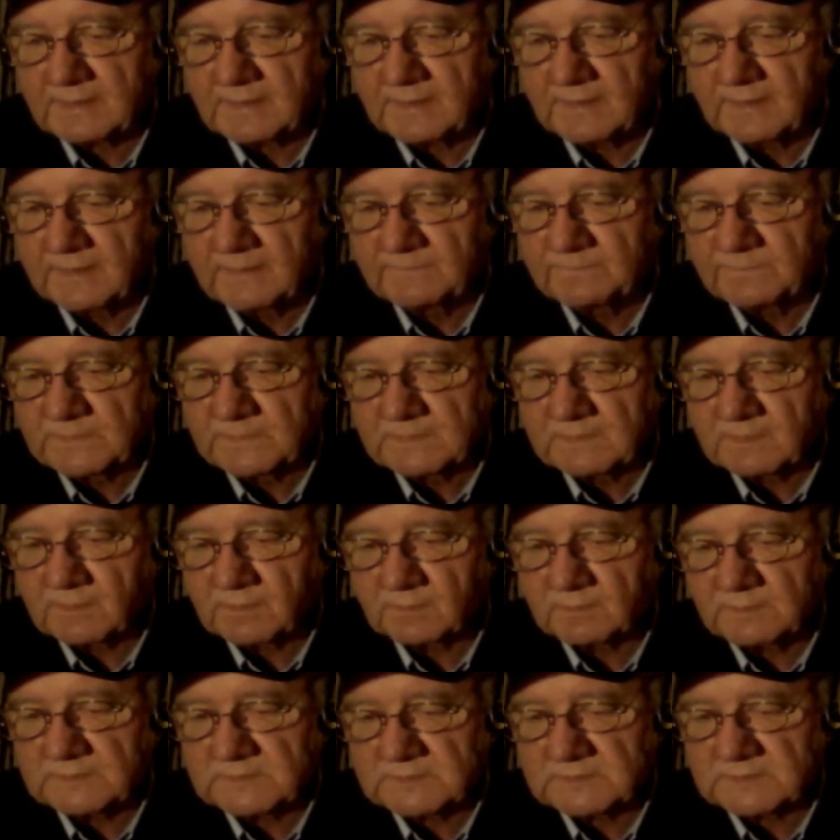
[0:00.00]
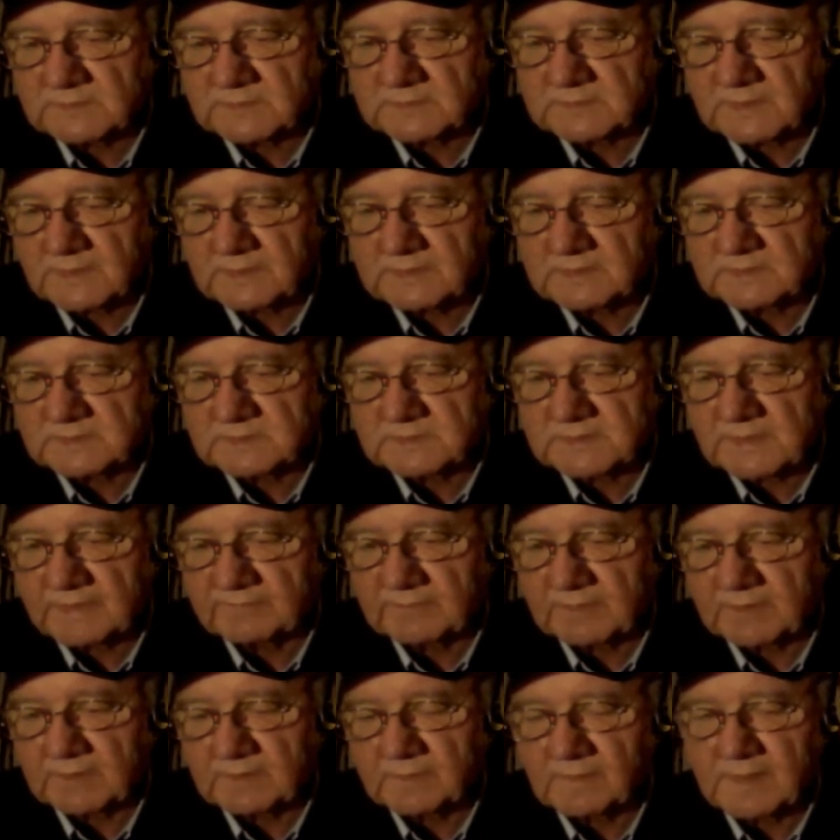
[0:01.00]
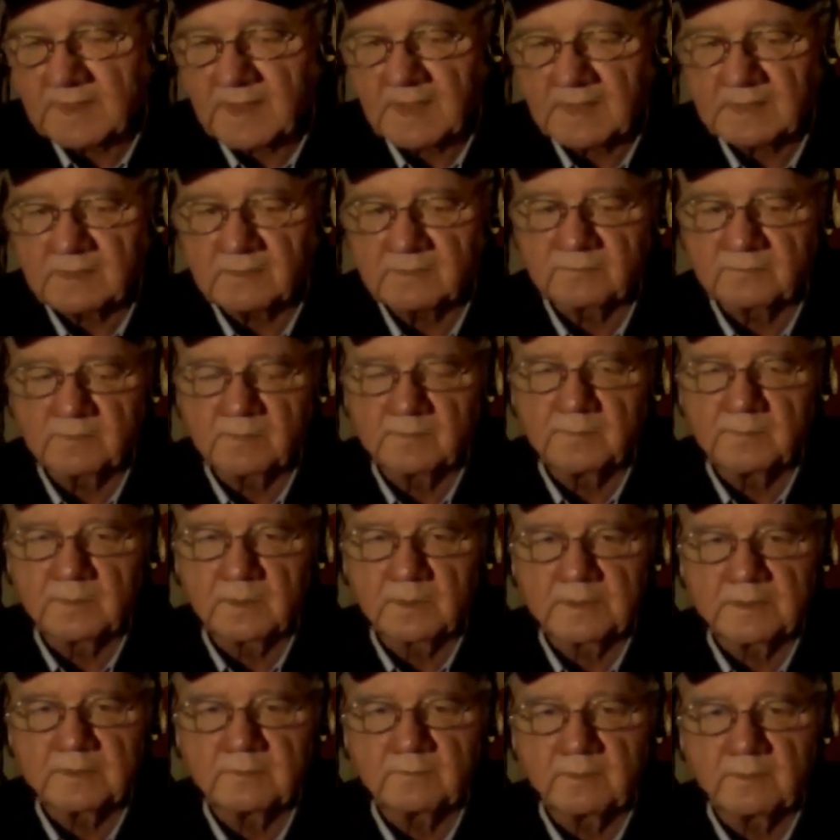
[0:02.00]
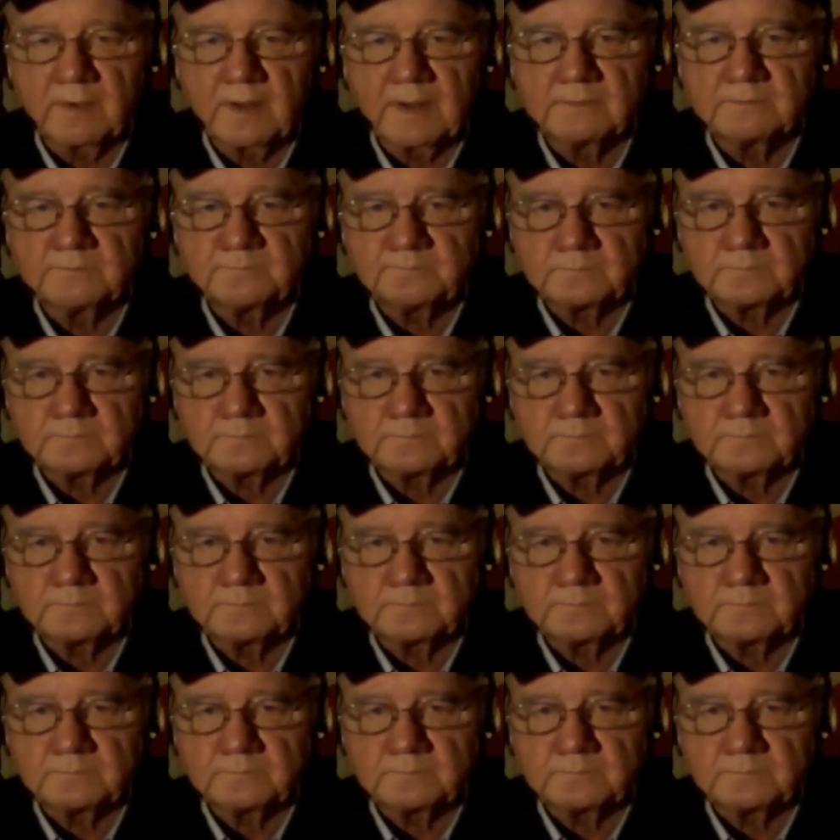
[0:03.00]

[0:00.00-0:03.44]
Three, six, eight, seven, and the eighth from Mardi Gras.